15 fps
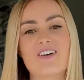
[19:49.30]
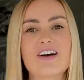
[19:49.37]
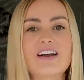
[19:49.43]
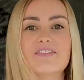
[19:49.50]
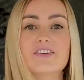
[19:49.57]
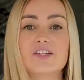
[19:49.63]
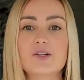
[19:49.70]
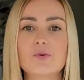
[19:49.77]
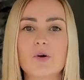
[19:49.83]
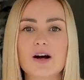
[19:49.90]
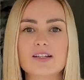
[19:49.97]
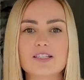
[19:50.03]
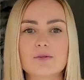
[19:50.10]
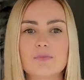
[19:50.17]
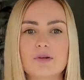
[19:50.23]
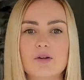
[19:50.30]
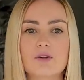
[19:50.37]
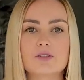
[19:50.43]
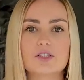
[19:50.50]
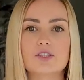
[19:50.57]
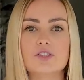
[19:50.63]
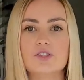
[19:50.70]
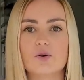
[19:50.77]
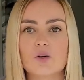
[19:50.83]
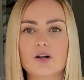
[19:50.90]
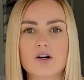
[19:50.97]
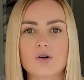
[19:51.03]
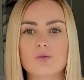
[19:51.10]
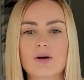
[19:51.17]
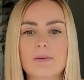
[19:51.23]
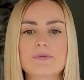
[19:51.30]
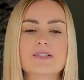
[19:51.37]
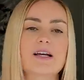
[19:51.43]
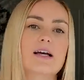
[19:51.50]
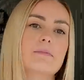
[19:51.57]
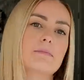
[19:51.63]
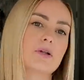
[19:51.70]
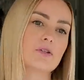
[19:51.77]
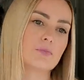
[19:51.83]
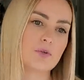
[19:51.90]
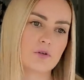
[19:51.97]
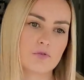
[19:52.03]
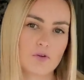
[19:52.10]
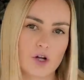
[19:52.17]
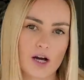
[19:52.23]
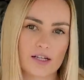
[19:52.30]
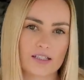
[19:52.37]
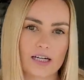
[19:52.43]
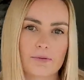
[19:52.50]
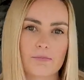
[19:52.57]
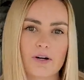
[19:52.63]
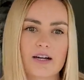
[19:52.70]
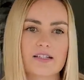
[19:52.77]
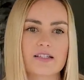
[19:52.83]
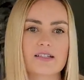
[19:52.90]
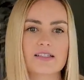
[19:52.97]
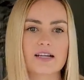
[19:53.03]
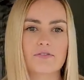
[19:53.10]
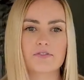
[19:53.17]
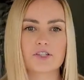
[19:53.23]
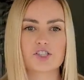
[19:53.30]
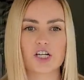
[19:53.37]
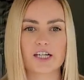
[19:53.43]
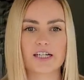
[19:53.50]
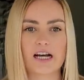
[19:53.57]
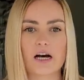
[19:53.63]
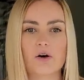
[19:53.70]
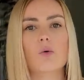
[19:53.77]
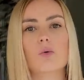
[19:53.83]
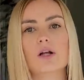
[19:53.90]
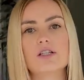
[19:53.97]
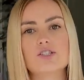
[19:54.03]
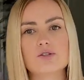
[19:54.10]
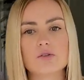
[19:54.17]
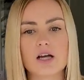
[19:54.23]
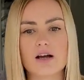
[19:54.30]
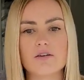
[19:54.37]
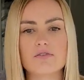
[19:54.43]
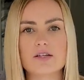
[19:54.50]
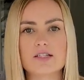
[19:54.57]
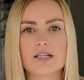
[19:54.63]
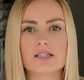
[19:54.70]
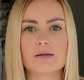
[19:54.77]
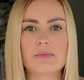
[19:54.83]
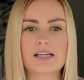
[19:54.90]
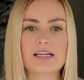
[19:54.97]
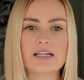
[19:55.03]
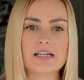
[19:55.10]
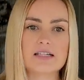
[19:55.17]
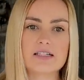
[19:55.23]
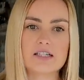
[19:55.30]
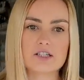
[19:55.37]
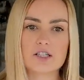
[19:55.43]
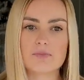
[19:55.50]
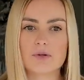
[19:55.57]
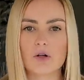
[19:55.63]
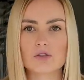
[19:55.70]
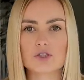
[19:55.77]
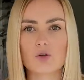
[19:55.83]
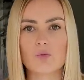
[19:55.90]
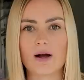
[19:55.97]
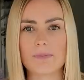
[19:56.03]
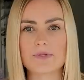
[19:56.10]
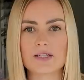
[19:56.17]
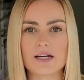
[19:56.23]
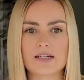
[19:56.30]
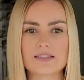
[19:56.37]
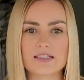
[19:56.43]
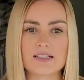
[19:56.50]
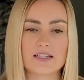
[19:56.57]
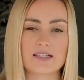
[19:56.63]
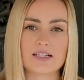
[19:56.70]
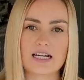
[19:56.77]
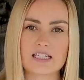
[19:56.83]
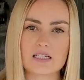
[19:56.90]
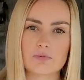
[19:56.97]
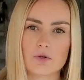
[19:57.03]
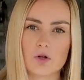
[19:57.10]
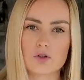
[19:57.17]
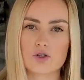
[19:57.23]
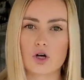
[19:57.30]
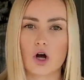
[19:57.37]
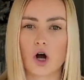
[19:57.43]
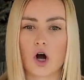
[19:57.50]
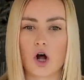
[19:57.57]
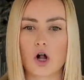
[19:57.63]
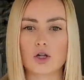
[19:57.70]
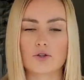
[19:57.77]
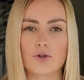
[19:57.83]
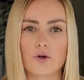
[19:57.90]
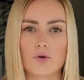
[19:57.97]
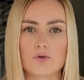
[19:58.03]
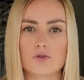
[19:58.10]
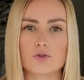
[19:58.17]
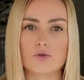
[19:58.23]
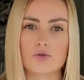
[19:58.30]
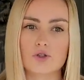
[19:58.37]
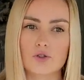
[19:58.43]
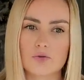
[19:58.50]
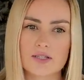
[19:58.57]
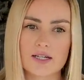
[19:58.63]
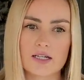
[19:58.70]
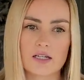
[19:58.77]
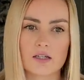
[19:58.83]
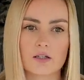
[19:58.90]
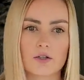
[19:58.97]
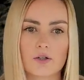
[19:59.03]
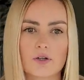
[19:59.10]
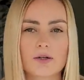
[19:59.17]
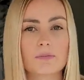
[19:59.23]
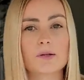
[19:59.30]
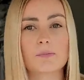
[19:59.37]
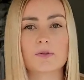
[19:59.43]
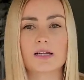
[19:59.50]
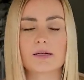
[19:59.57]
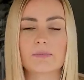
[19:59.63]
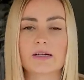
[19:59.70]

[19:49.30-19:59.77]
if you want to build your own website, build a beautiful online presence, definitely check it out. What I do love is that they make it easy to build a website that's accessible to all those who use it, including people like